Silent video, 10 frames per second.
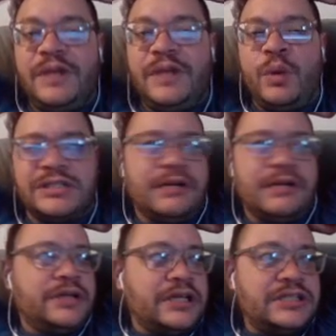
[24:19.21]
What Sarah
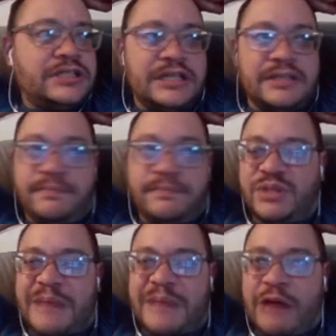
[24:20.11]
does is it puts
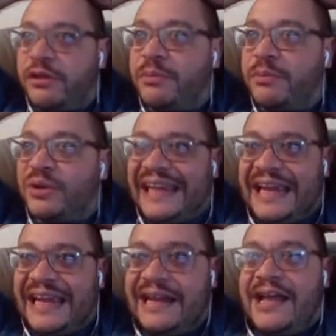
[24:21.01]
power on the board
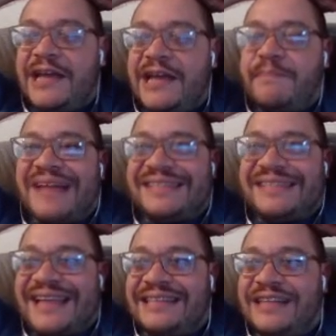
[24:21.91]
late, and bots
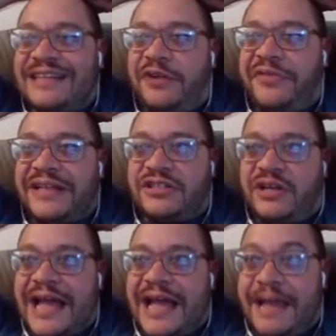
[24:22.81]
can't tell that's going to
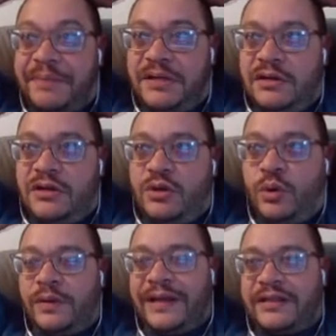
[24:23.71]
happen, or
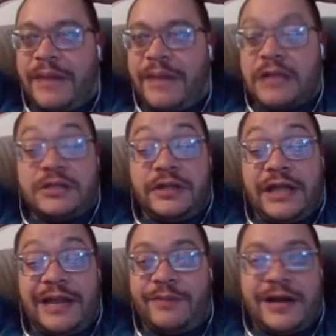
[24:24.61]
like the bots in the
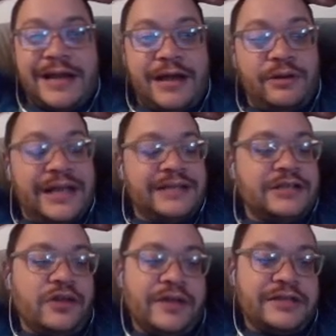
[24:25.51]
game right now can't
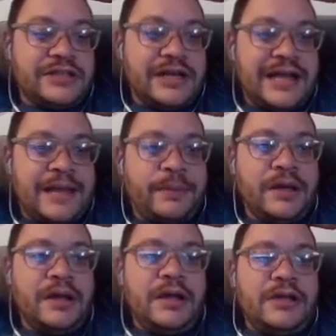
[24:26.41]
tell that's going to happen.
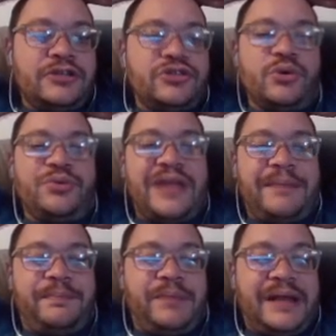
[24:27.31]
So they
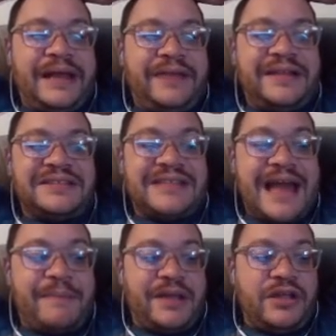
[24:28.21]
play, they
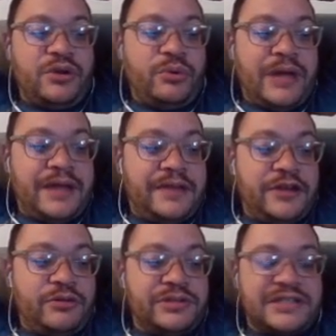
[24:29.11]
snap at you, and then you
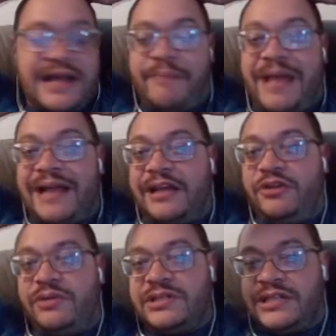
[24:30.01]
can snap back, and you
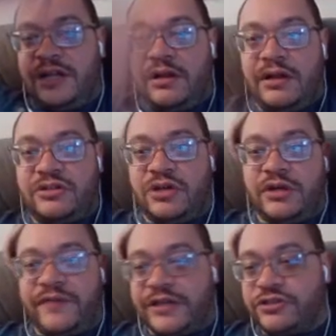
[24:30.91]
can steal a ton of
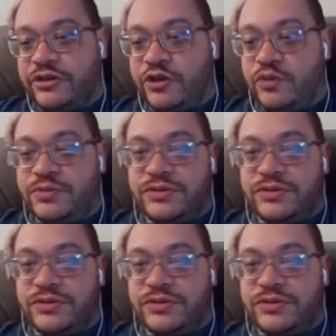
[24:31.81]
extra cubes.